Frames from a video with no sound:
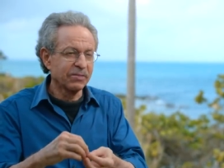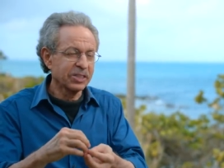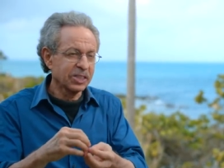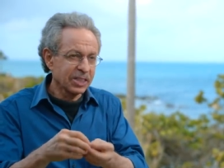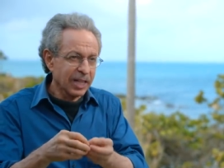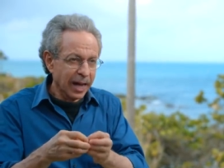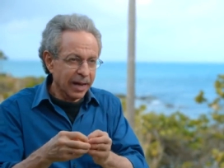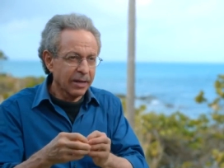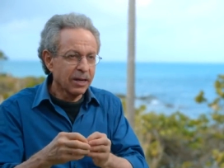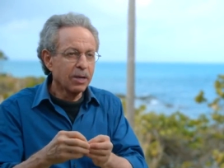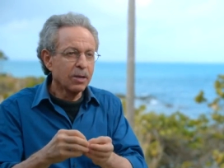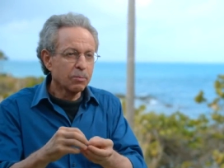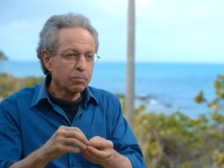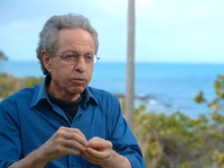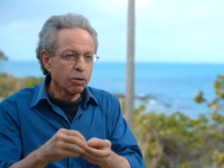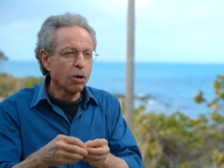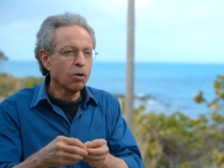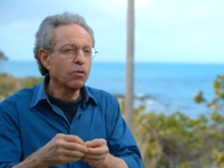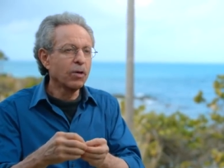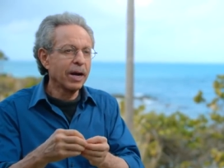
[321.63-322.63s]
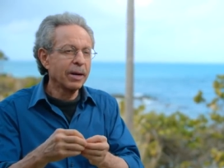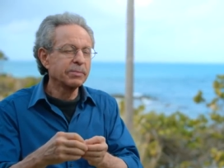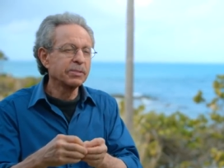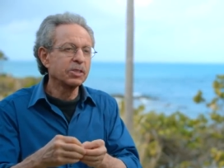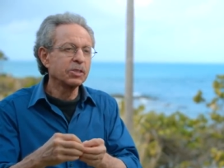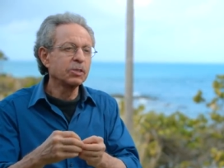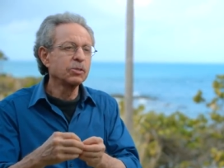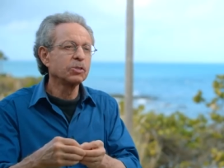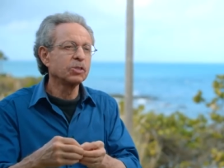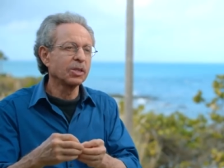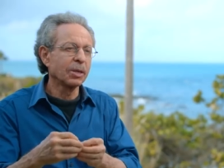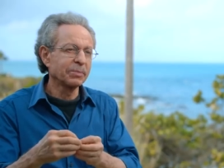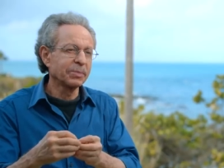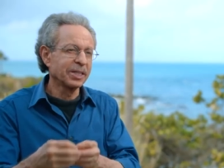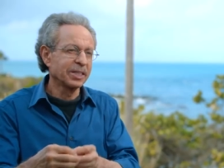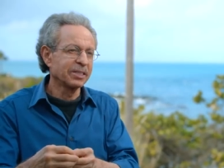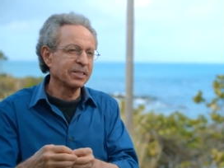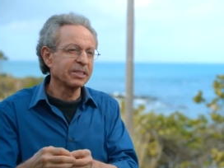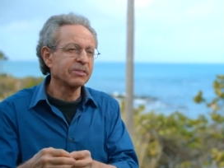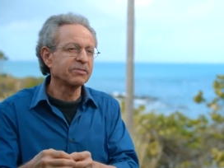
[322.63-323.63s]
It's not programmed to do
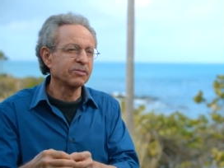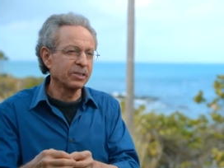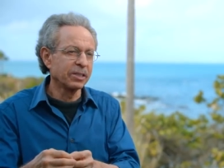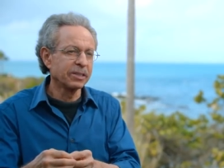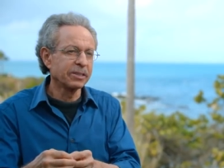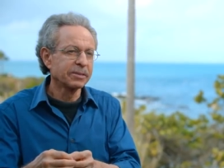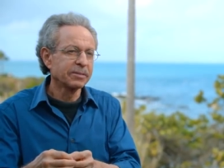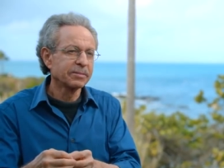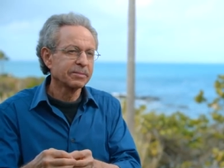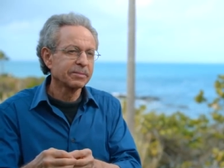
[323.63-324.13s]
something different,